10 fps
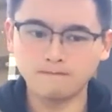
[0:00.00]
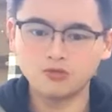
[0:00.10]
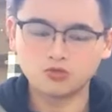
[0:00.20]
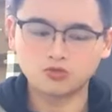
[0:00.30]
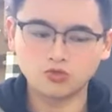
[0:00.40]

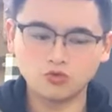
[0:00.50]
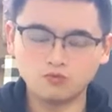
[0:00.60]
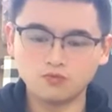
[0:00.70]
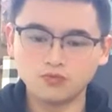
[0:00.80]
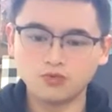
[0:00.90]
So
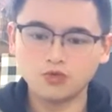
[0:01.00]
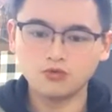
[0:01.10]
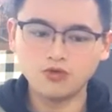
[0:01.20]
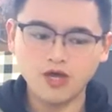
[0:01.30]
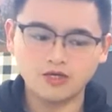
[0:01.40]
you
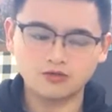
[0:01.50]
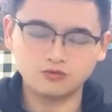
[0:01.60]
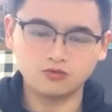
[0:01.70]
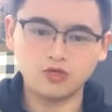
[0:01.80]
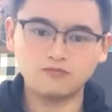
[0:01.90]
get
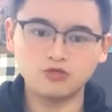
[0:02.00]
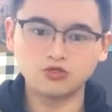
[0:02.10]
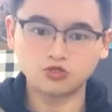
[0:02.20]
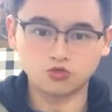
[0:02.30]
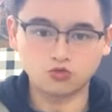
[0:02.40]
to
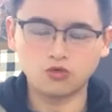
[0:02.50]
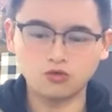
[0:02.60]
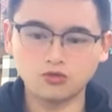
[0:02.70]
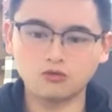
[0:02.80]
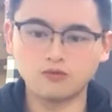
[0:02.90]
store a lot
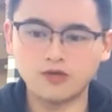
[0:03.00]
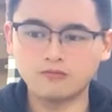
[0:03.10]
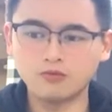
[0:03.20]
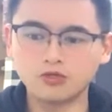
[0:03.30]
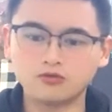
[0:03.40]
of
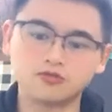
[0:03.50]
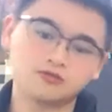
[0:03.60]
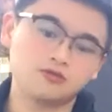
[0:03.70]
models,